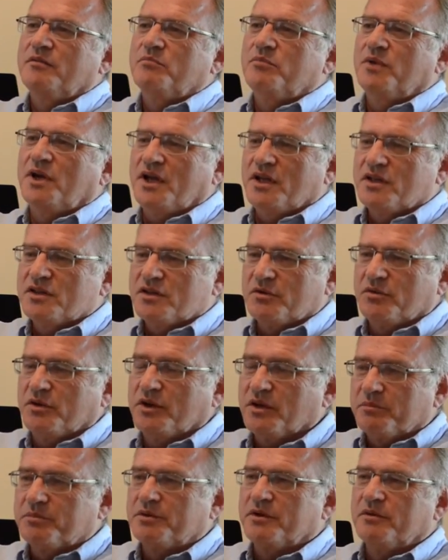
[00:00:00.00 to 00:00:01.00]
but it's a
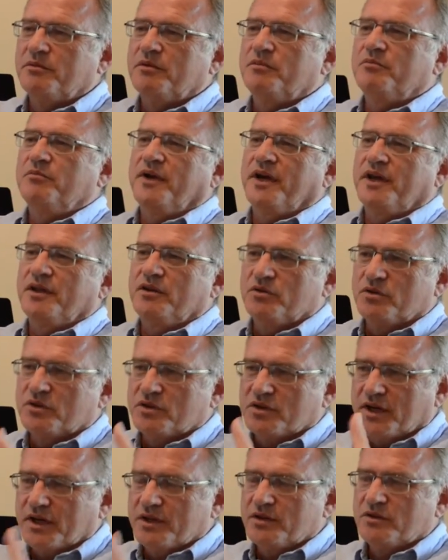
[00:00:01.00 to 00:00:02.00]
real problem and you
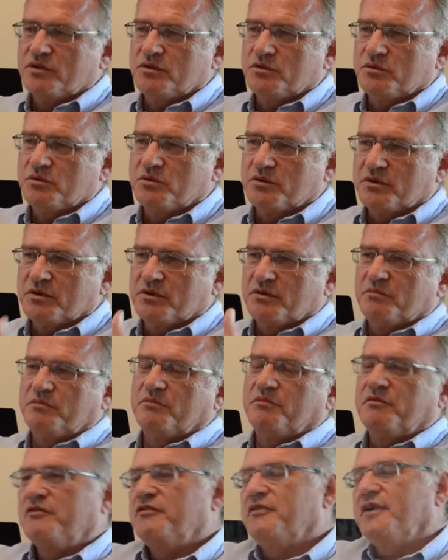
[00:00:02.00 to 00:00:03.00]
try to
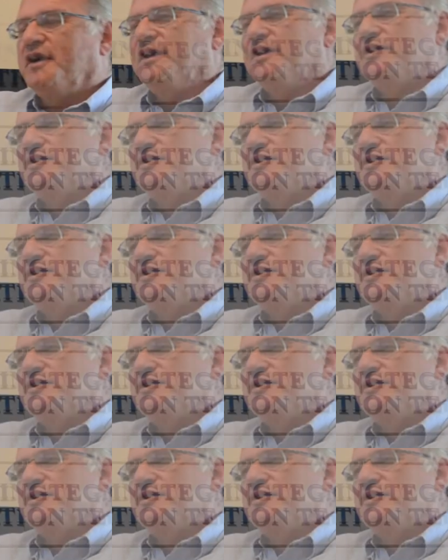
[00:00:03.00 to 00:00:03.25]
find a